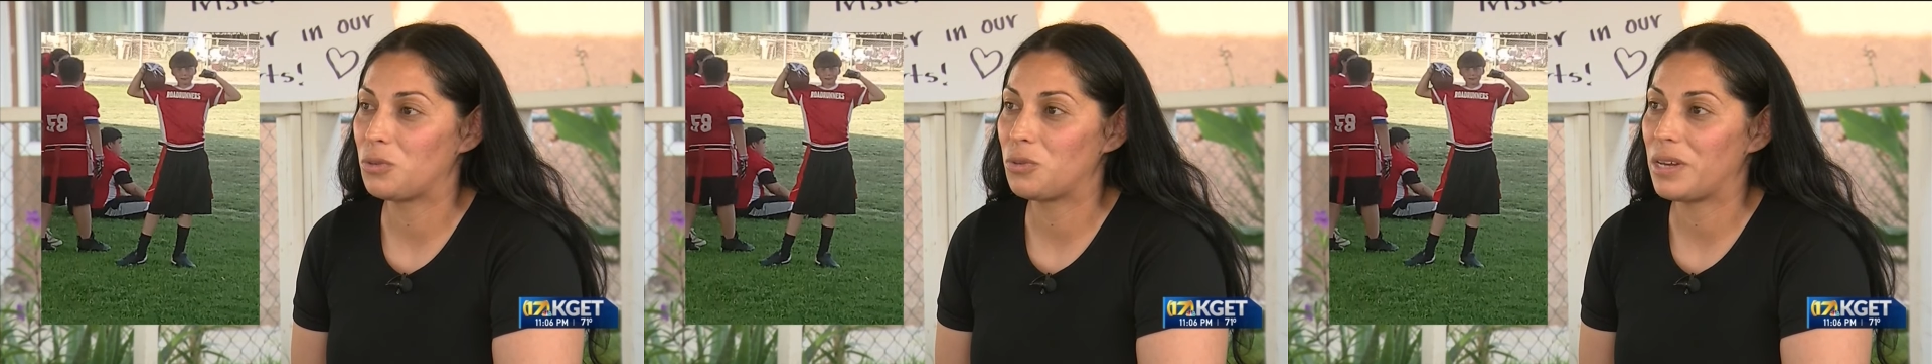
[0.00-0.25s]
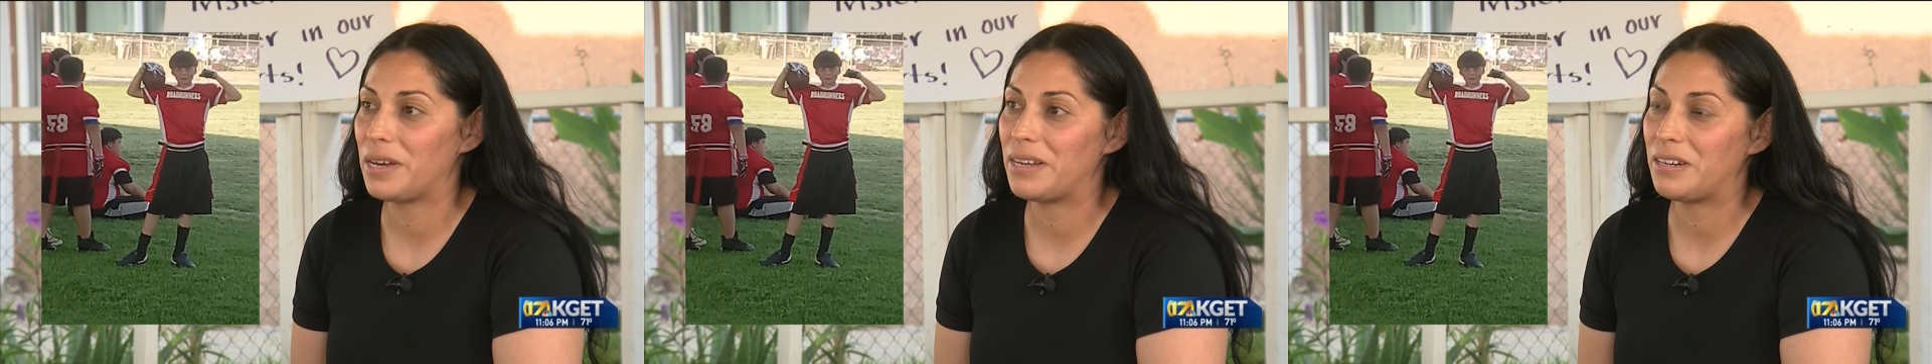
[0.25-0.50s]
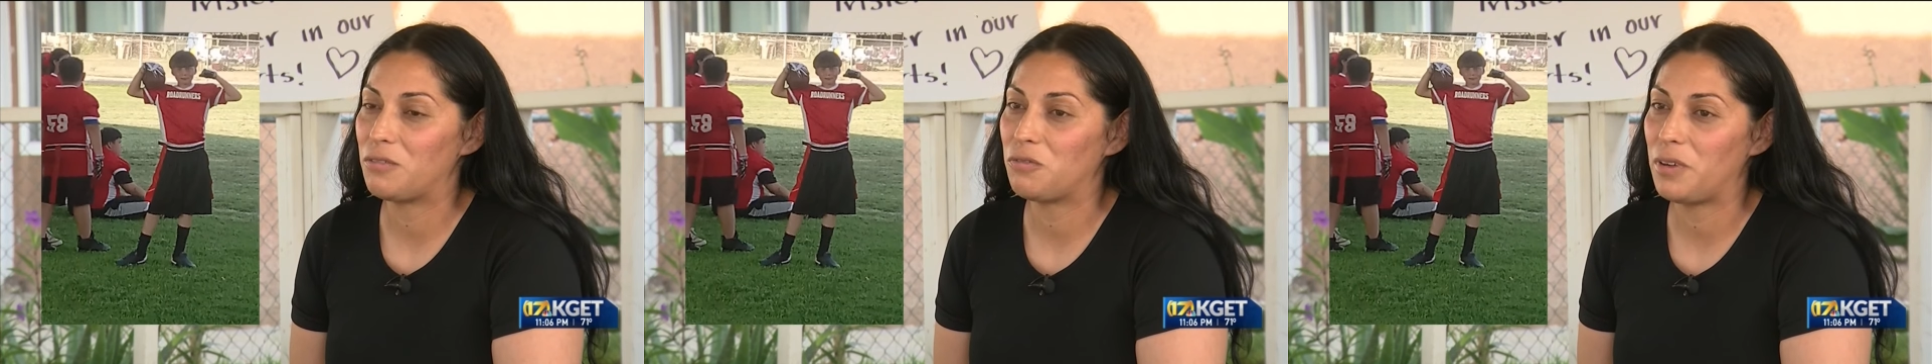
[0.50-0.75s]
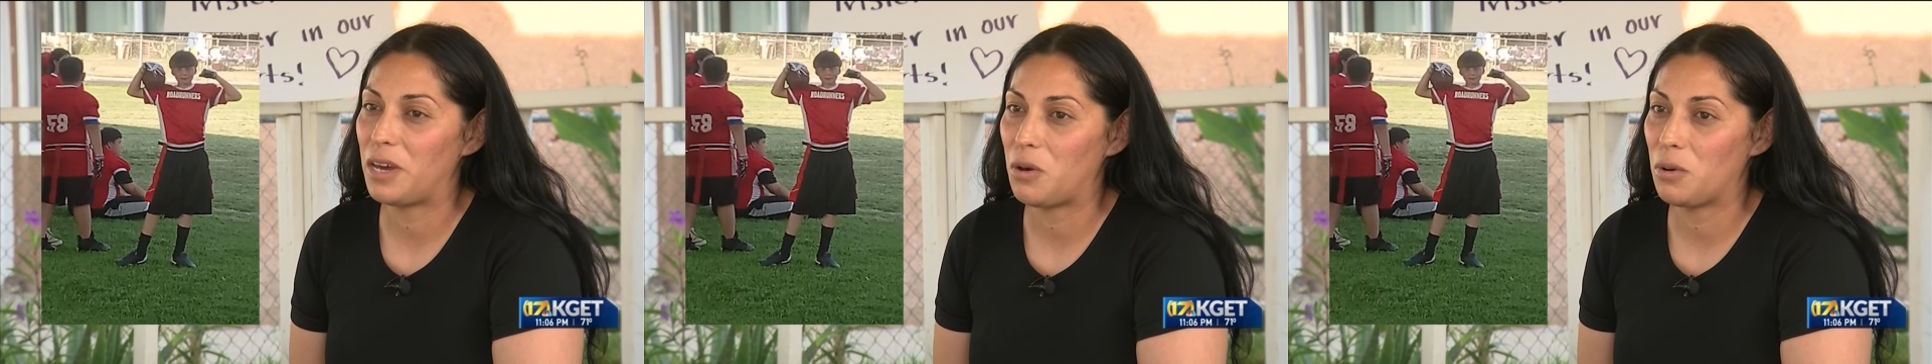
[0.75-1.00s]
to the
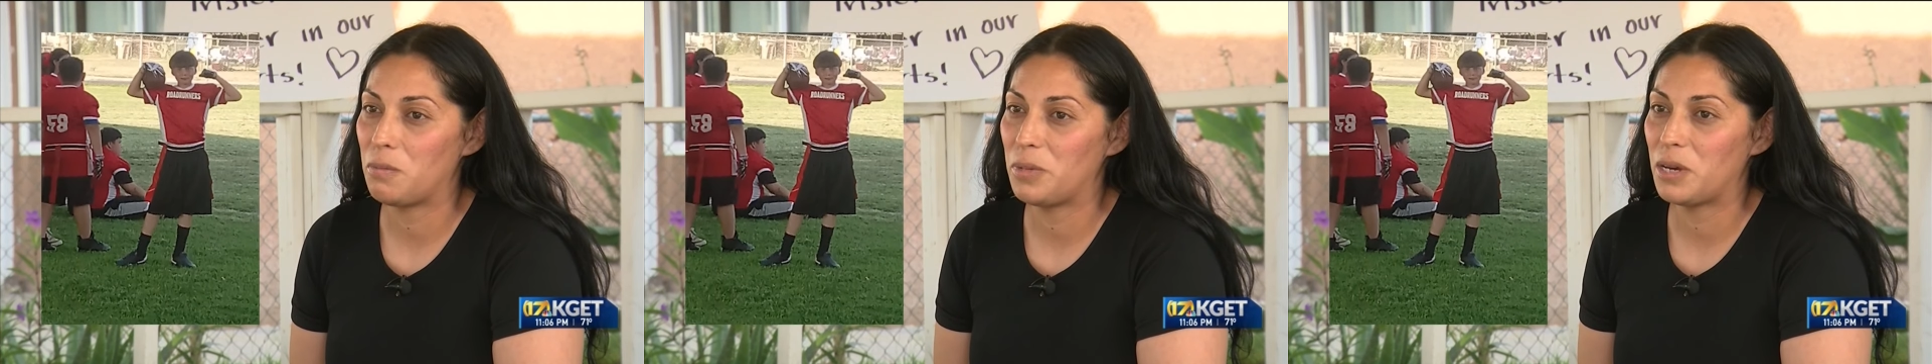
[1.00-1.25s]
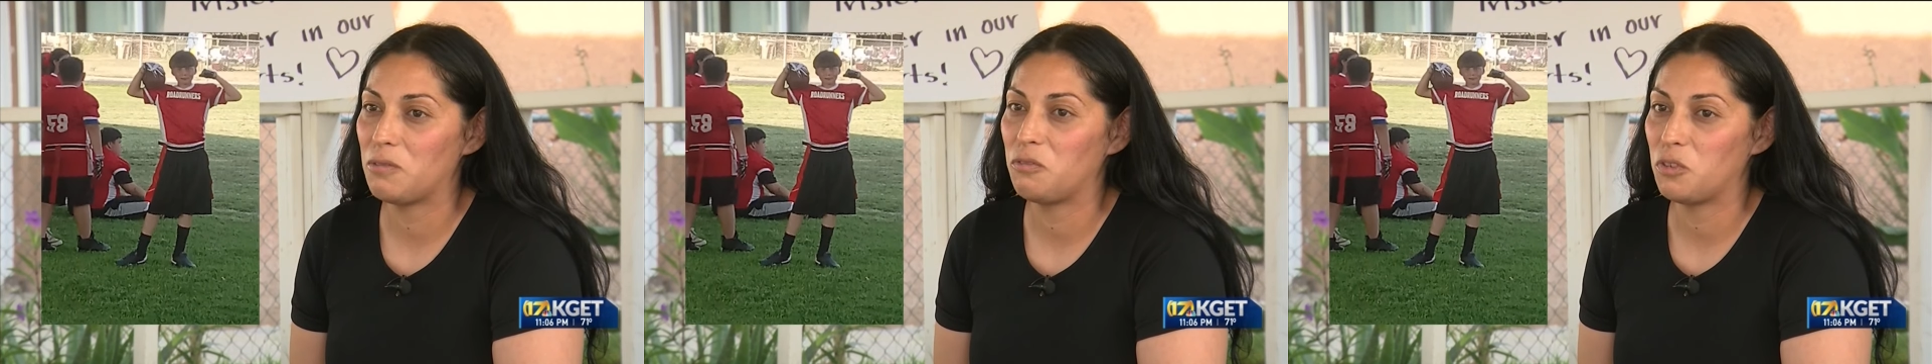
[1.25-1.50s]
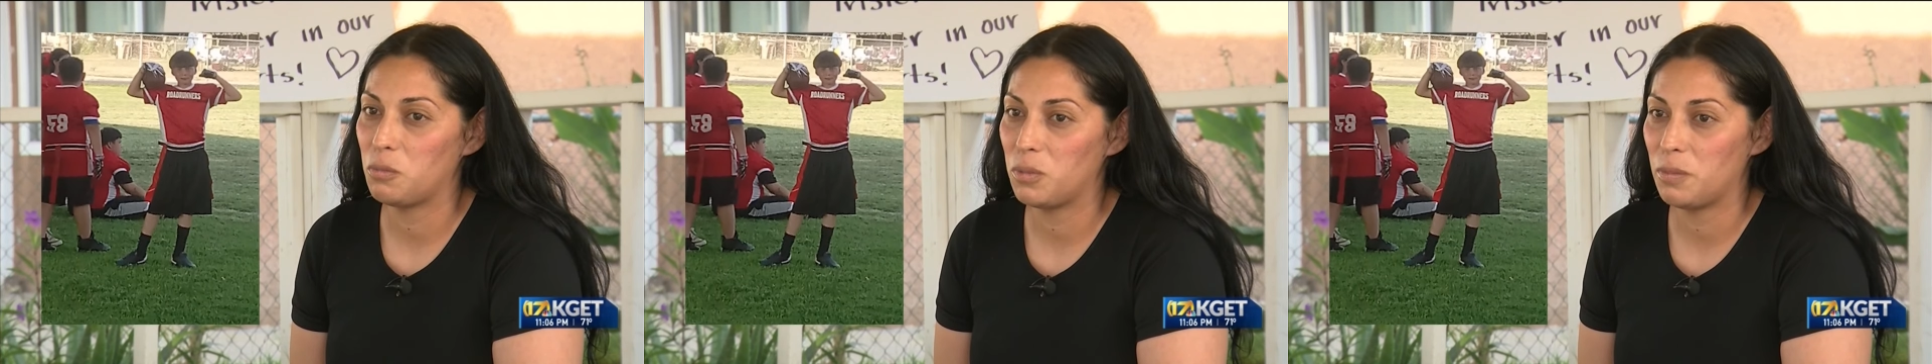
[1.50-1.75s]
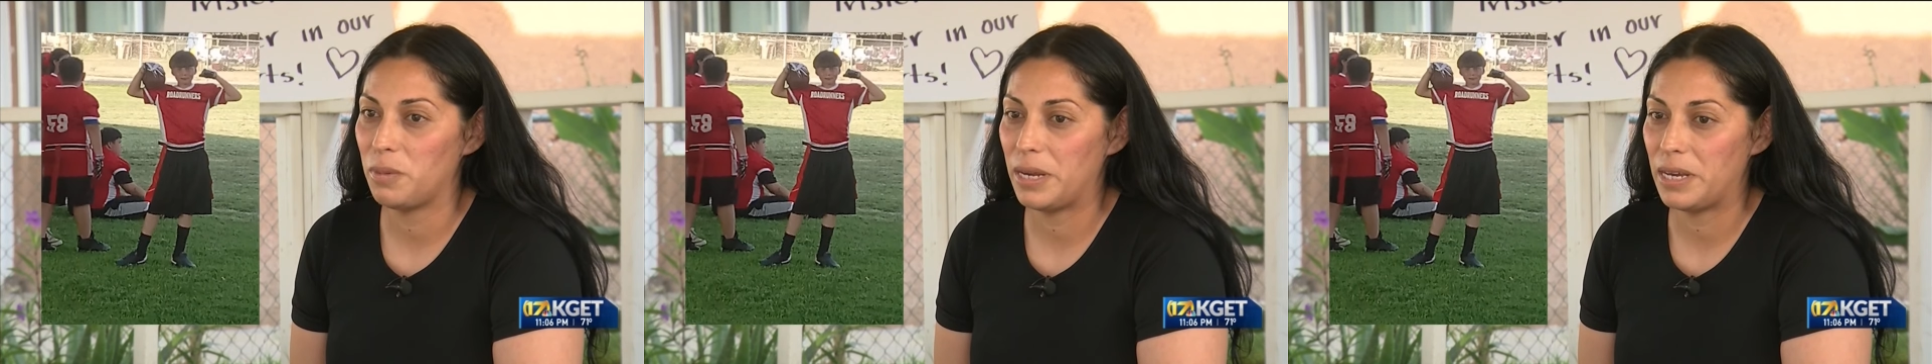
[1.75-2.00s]
NFL and be a
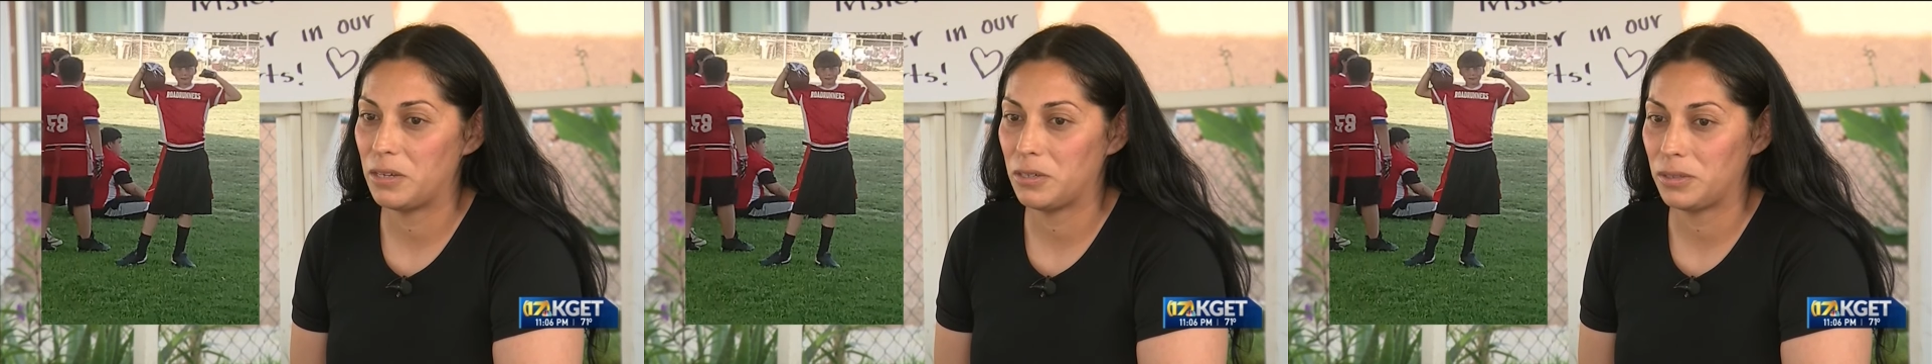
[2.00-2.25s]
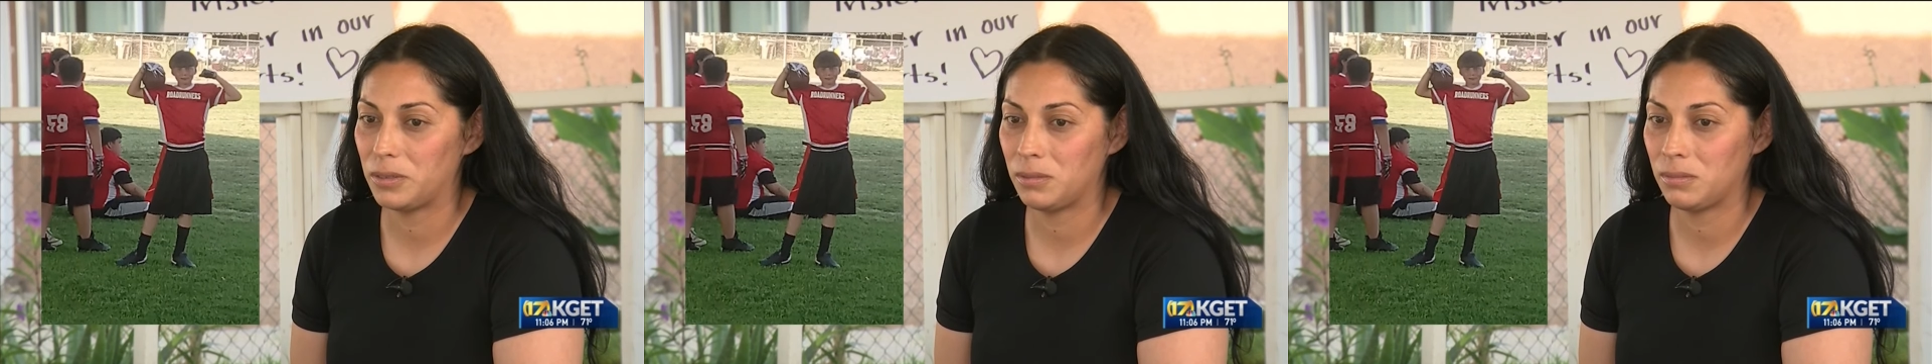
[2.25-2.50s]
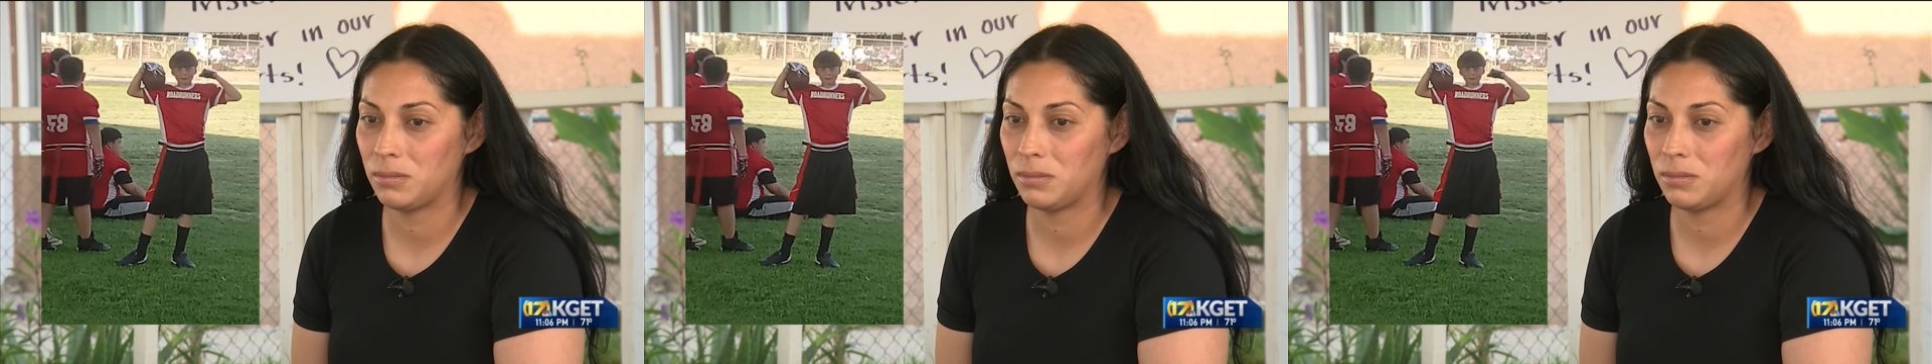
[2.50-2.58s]
football player.